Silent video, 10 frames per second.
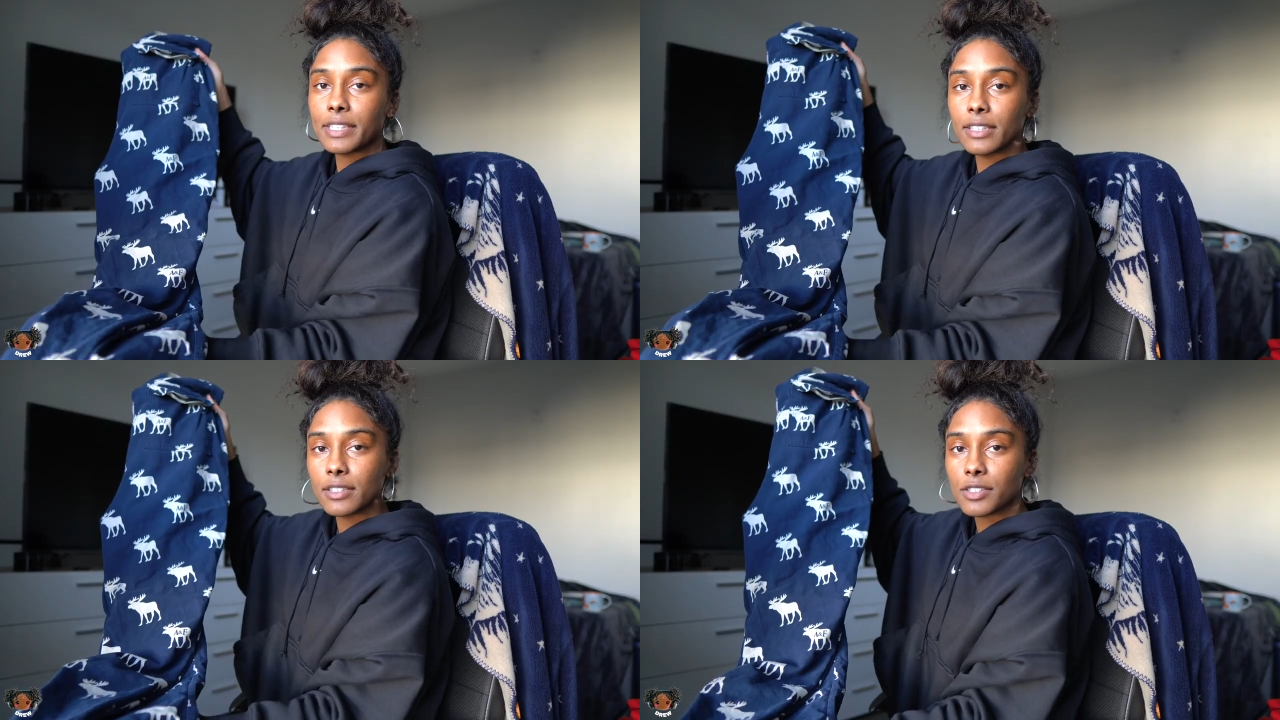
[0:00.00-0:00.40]

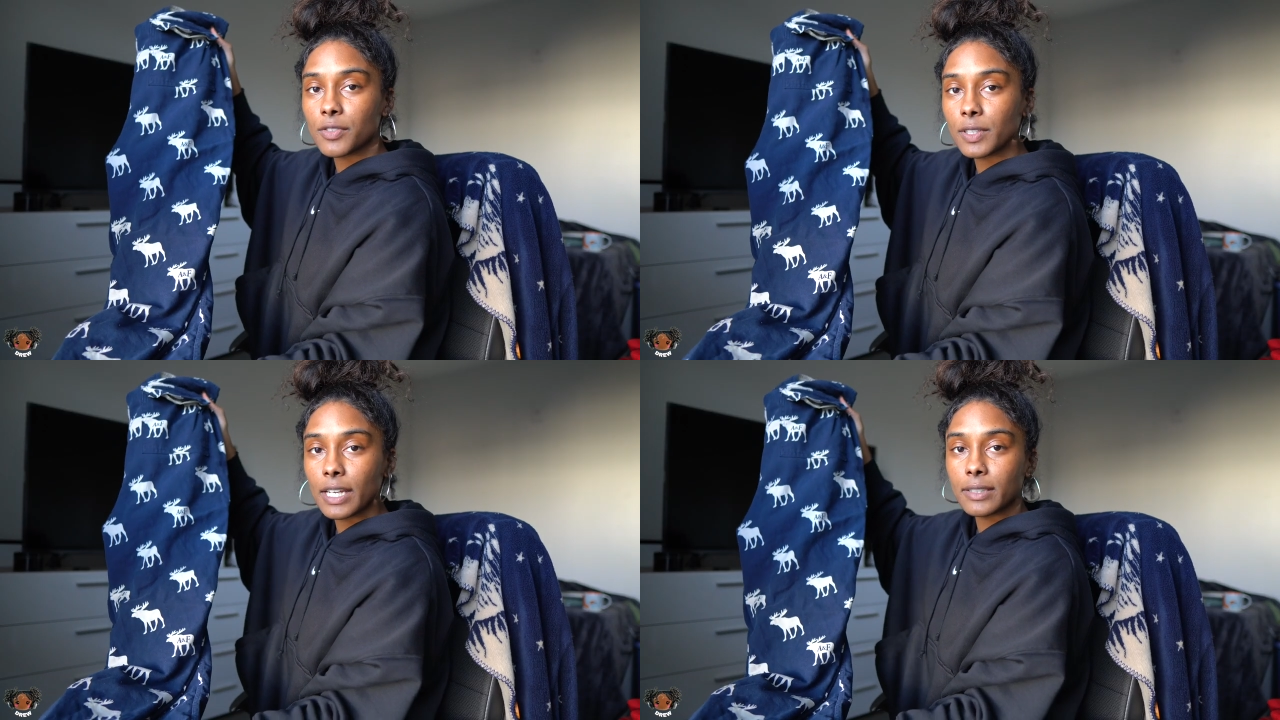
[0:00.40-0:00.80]
think this is
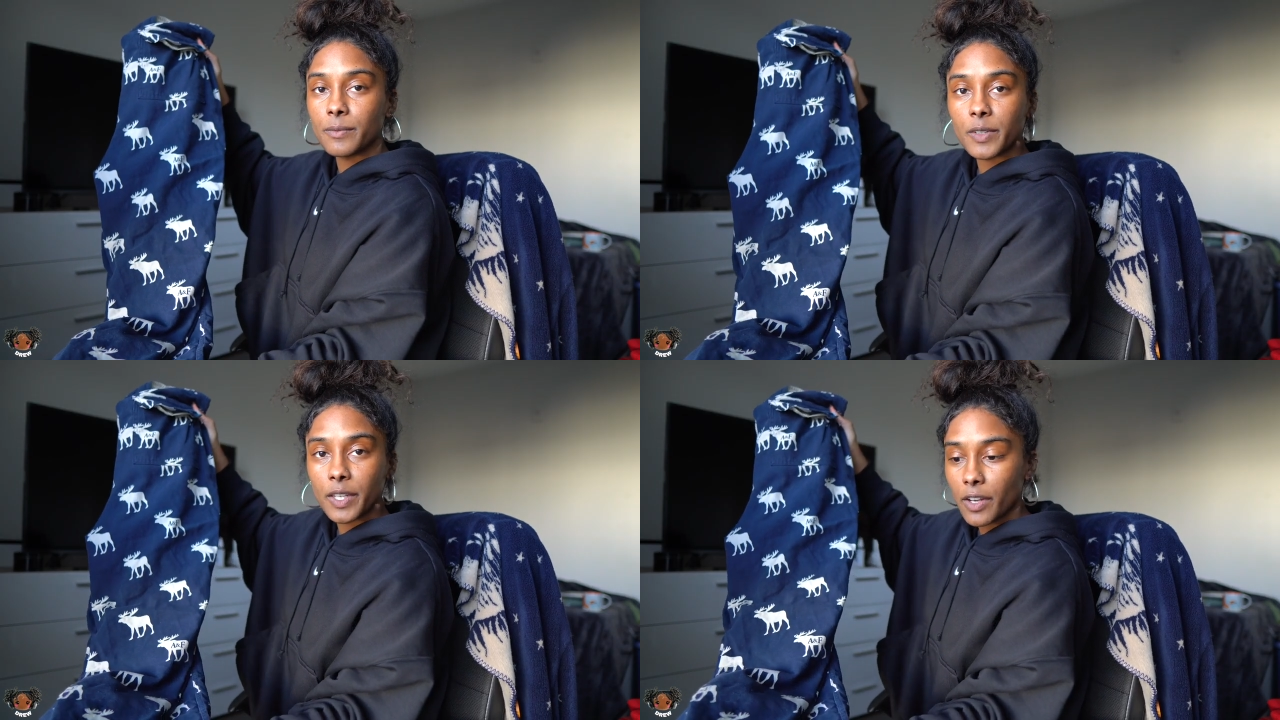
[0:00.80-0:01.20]
for like the
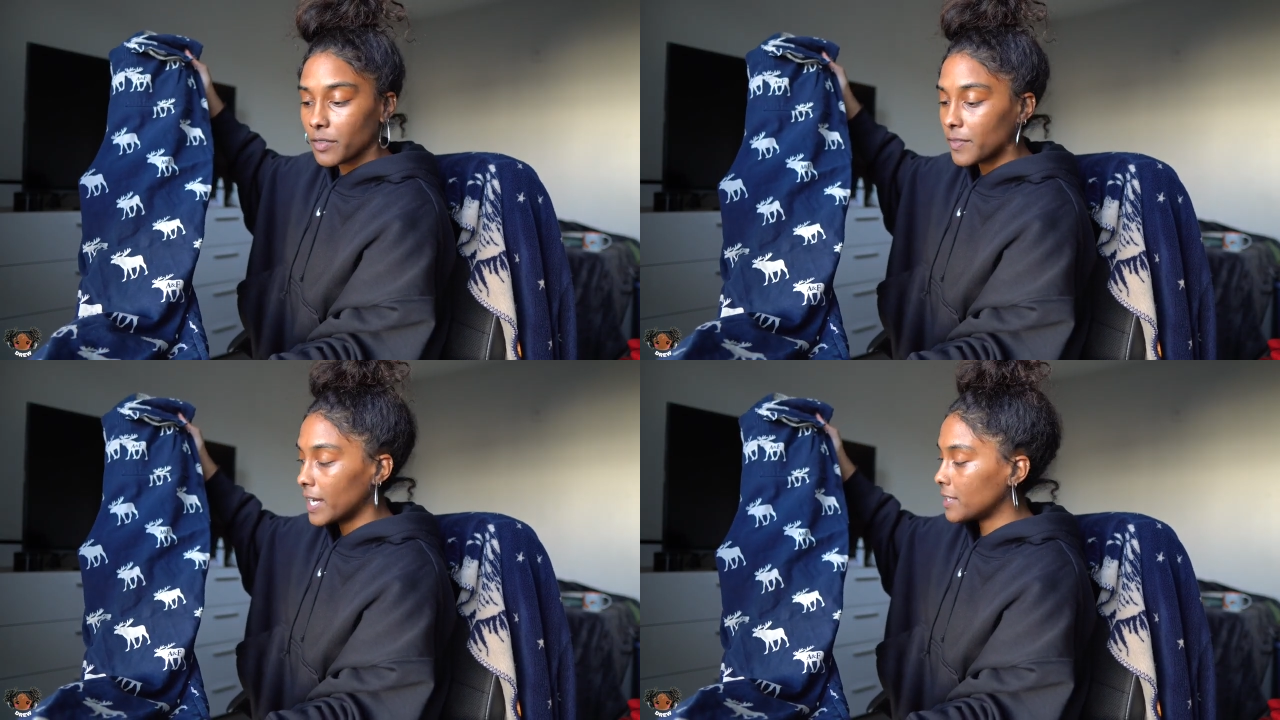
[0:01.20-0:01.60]

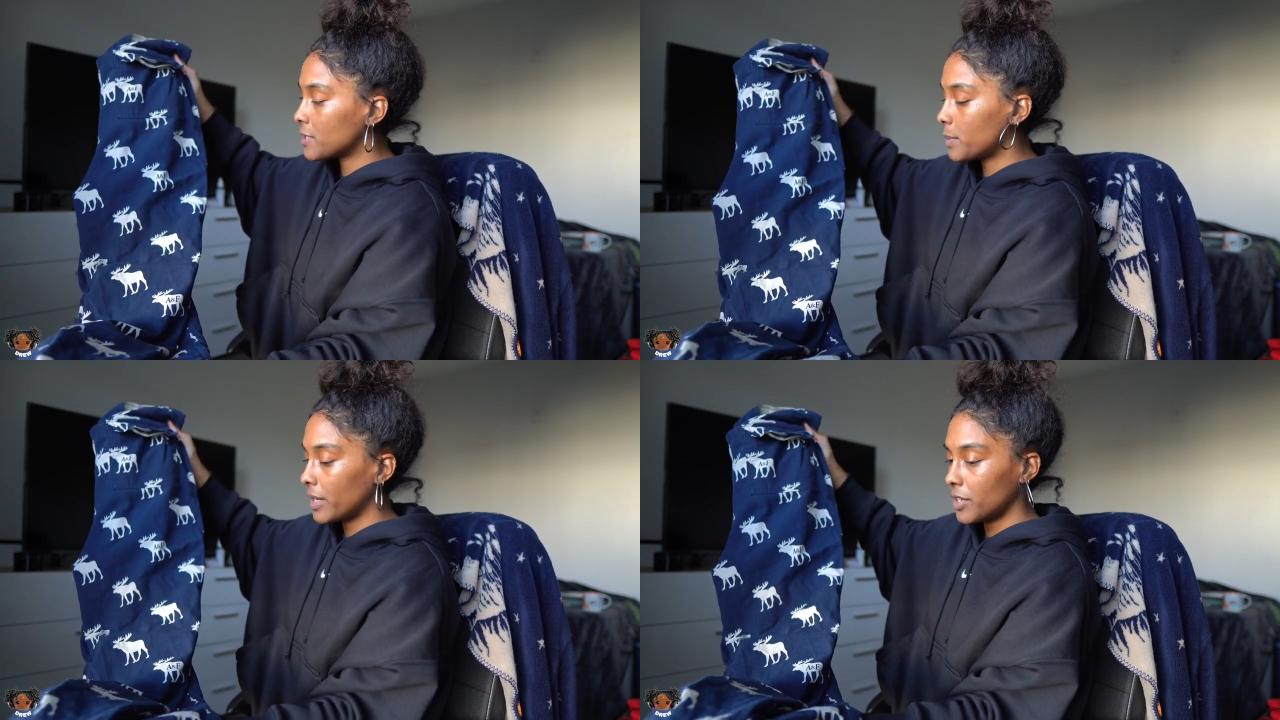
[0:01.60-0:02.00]
Vineyard Vine
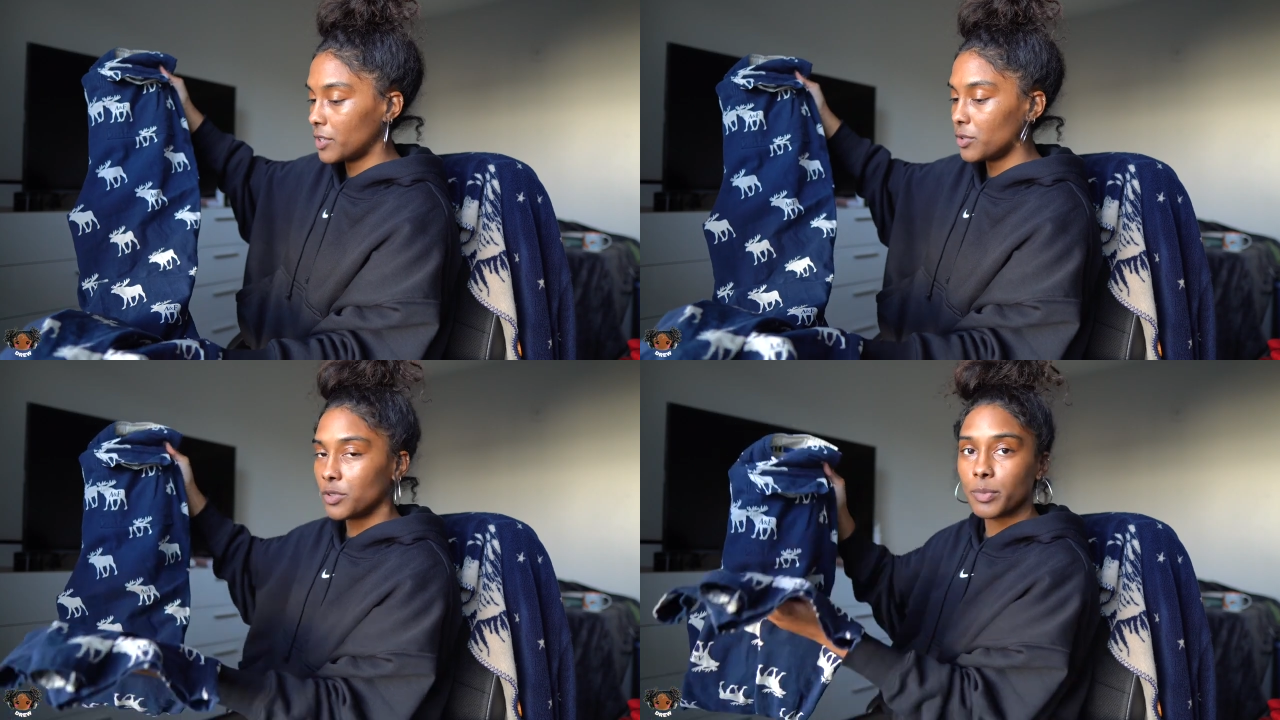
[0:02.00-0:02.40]
Sperry
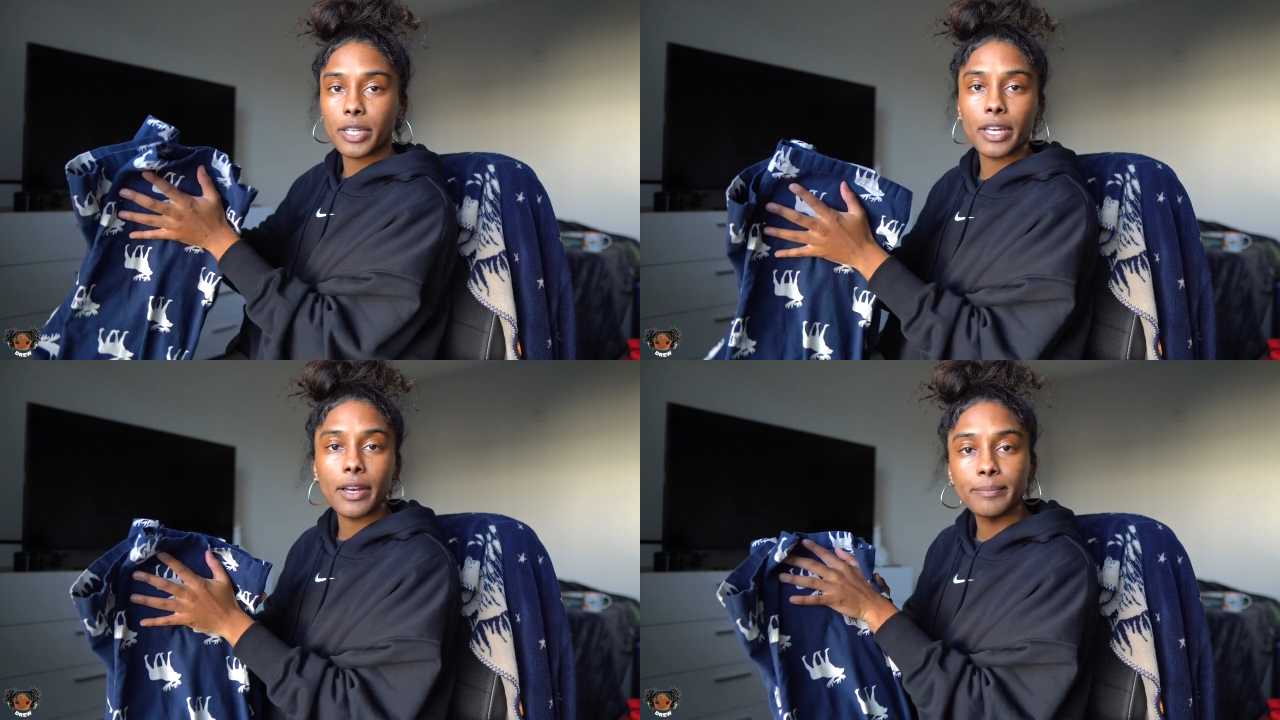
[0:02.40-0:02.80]
dudes,
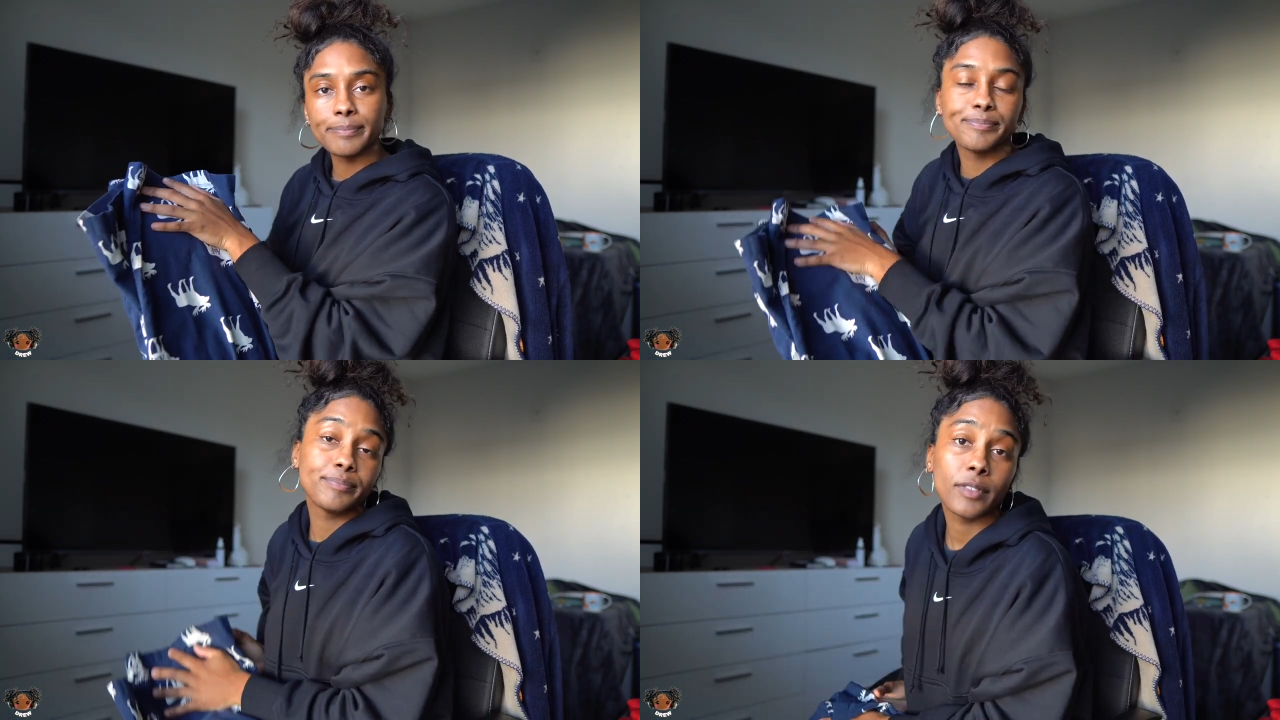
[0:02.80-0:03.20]
but yeah,
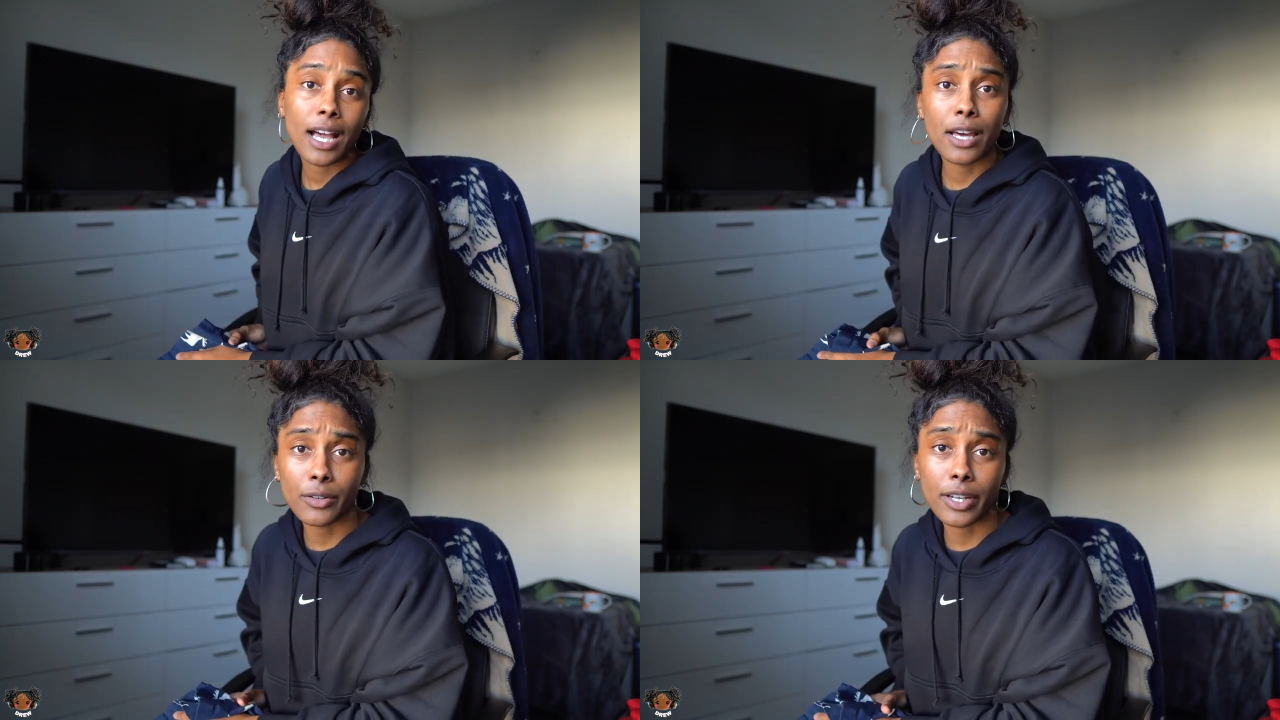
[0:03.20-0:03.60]

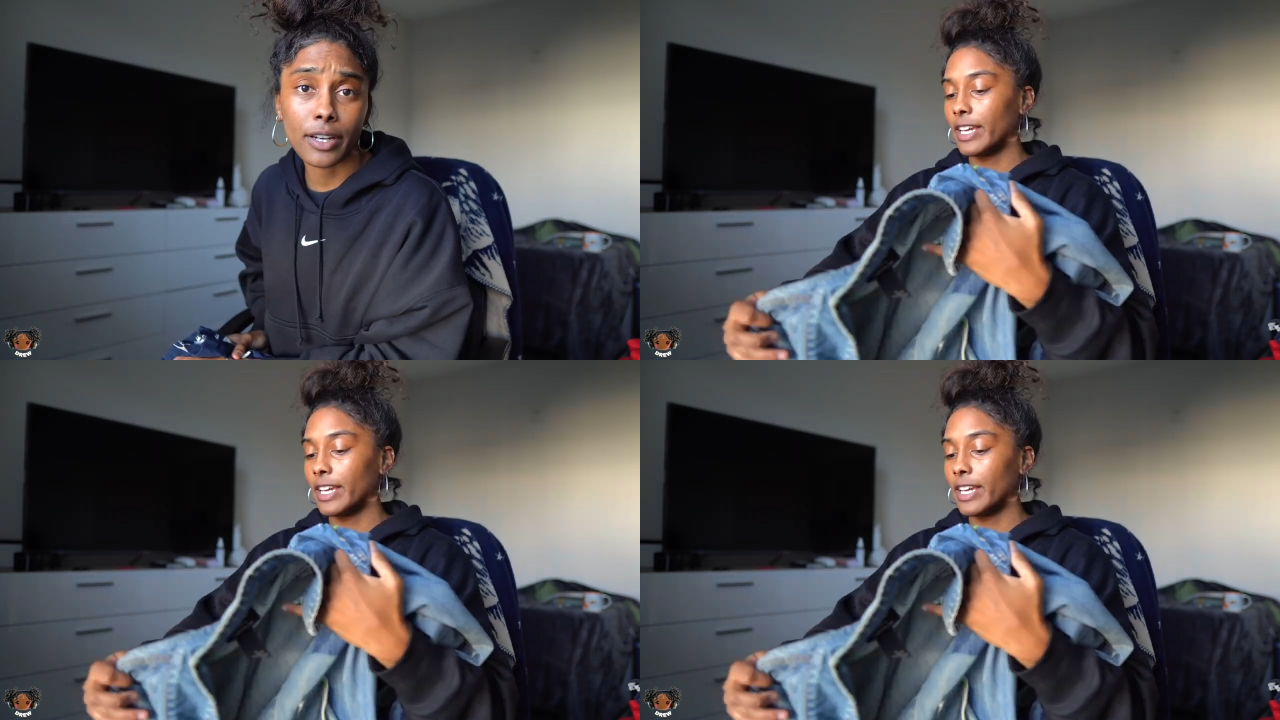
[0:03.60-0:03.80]
I don't care.